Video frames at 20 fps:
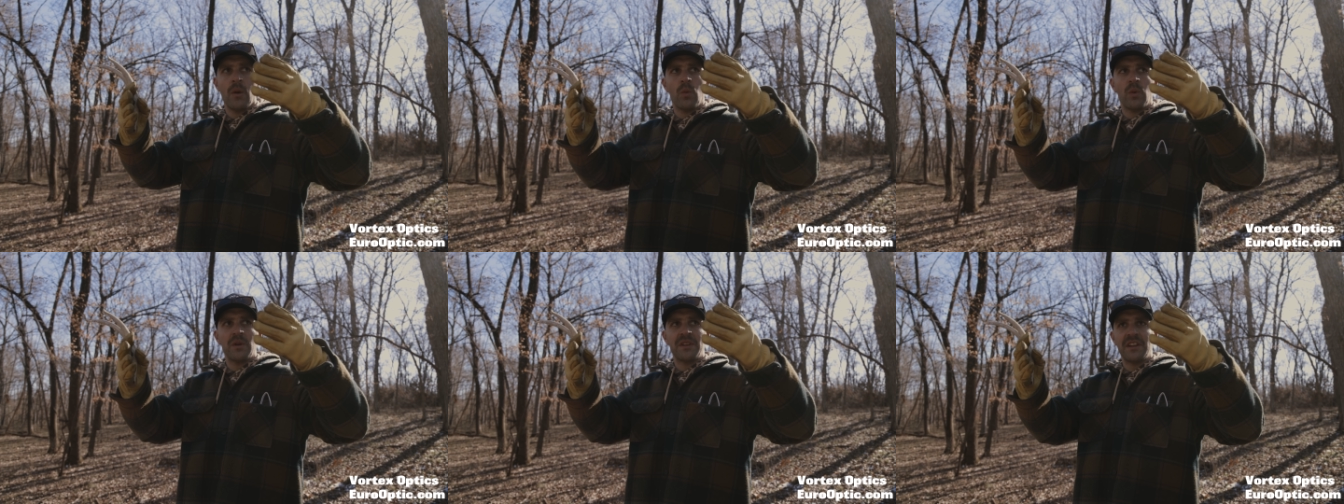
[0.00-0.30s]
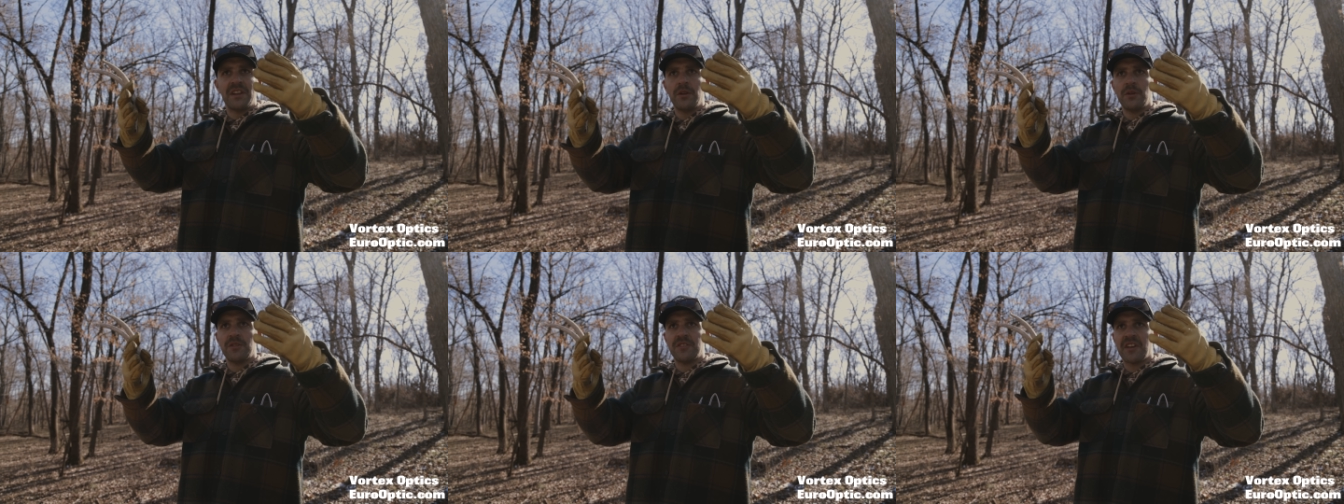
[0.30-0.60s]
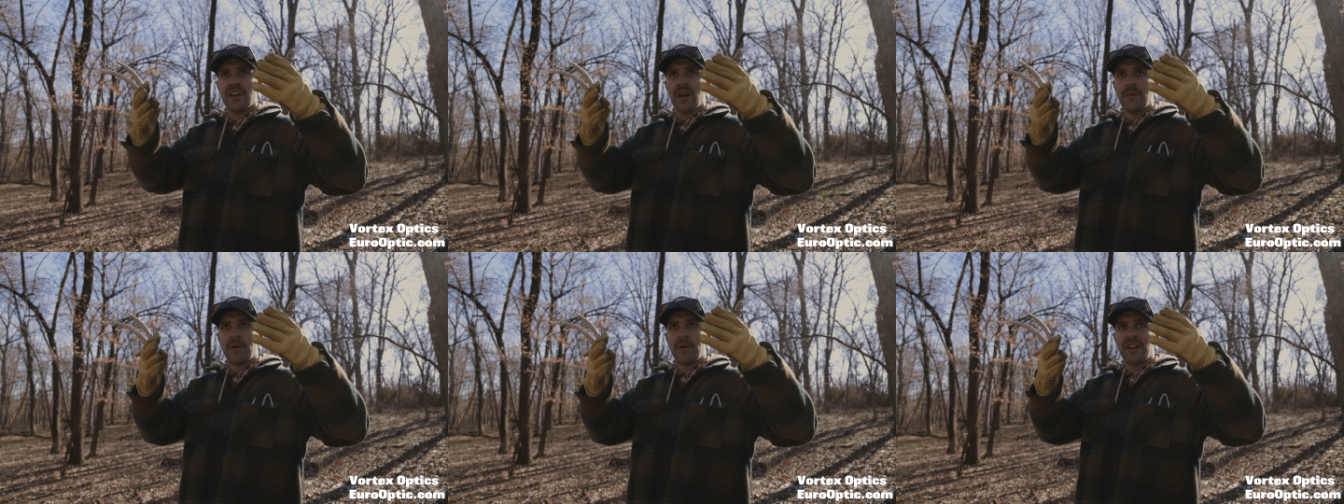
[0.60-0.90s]
what they do is
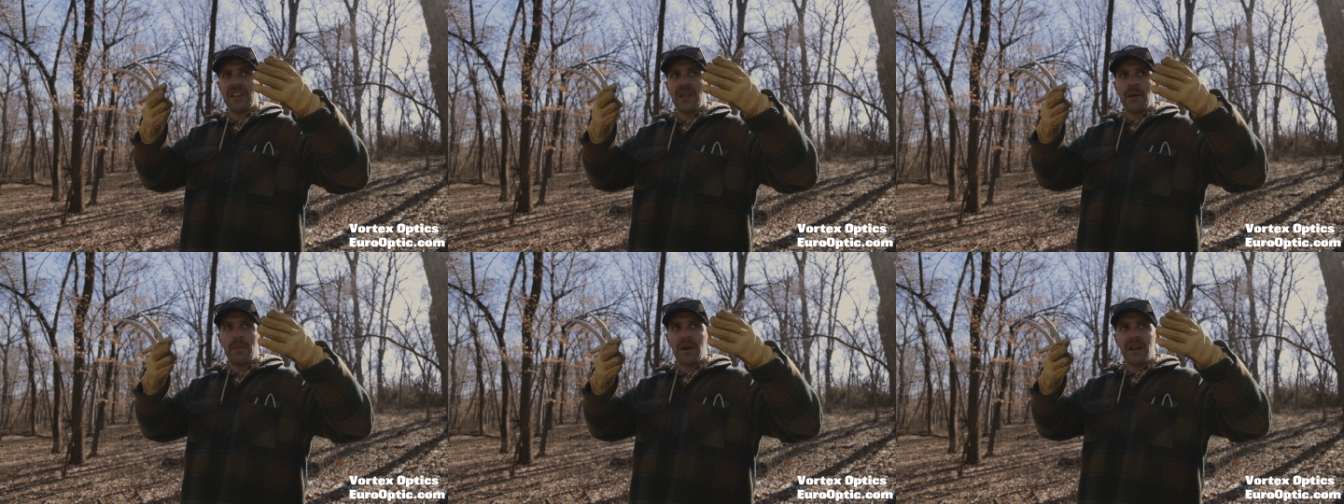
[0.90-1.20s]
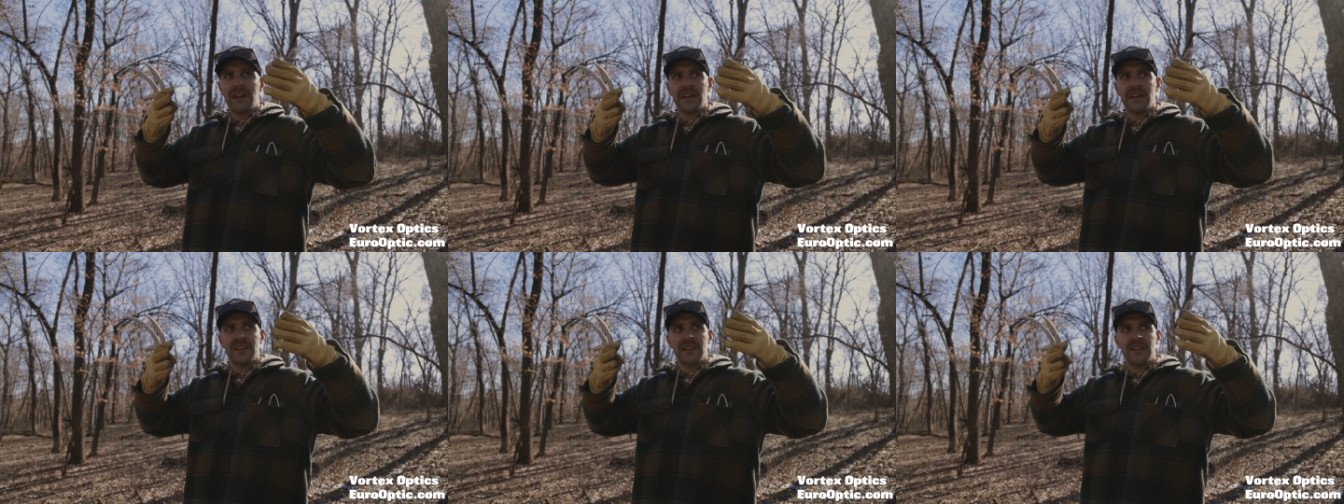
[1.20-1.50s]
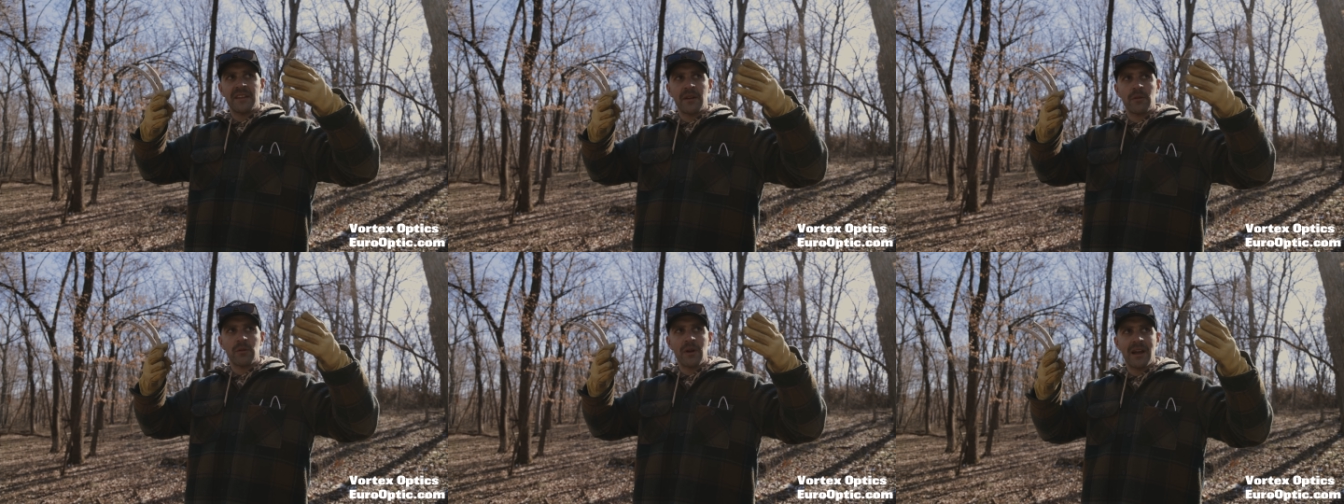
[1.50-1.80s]
they come out of that bedding and
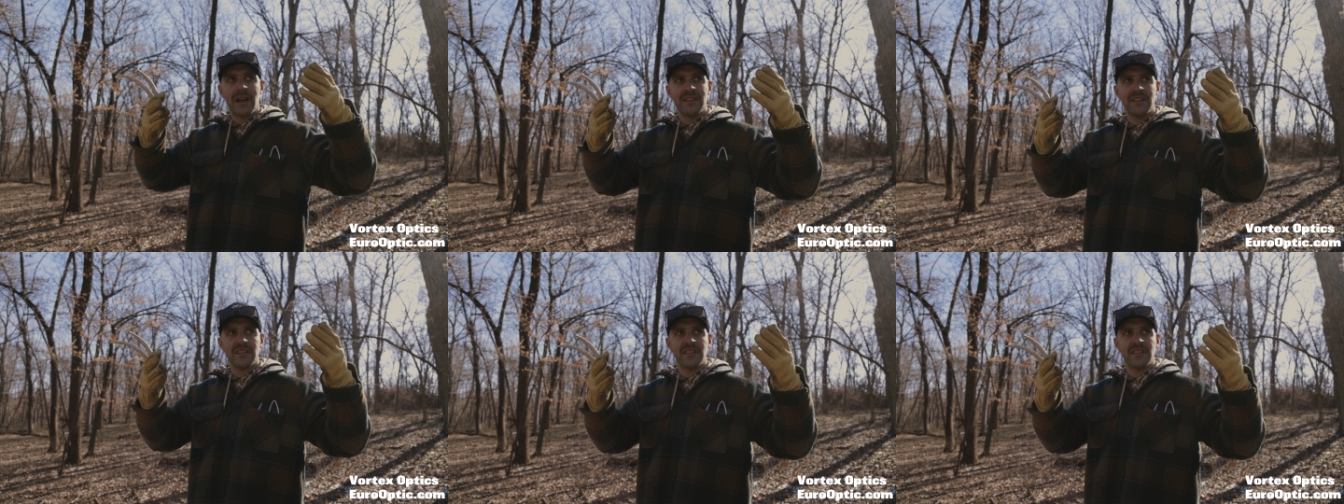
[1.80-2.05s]
then they ride